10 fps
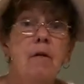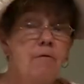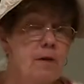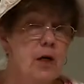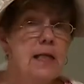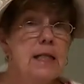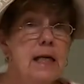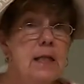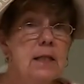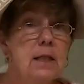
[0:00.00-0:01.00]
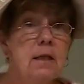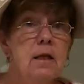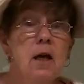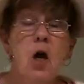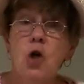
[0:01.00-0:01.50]
fairy tales,
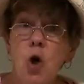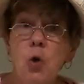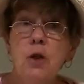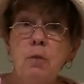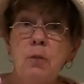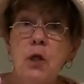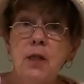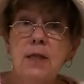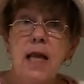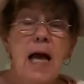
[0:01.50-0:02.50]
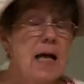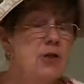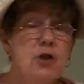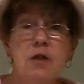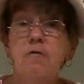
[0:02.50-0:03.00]
golden books,
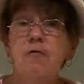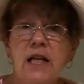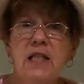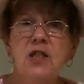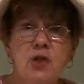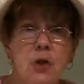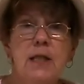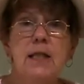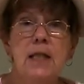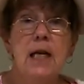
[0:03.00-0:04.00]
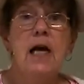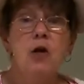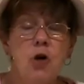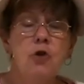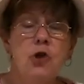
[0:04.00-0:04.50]
and just fun stories that I
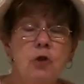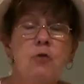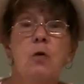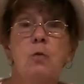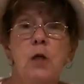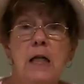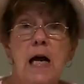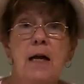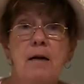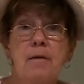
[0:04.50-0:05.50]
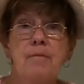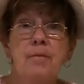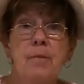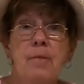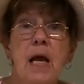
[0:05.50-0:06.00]
know children will like.
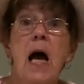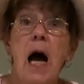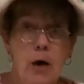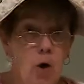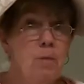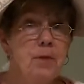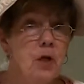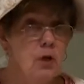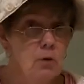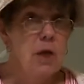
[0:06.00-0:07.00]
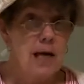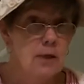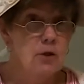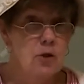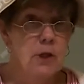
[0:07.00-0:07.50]
I hope that you
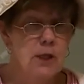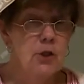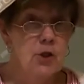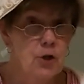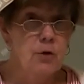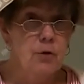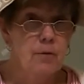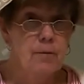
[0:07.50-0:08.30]
like stories too.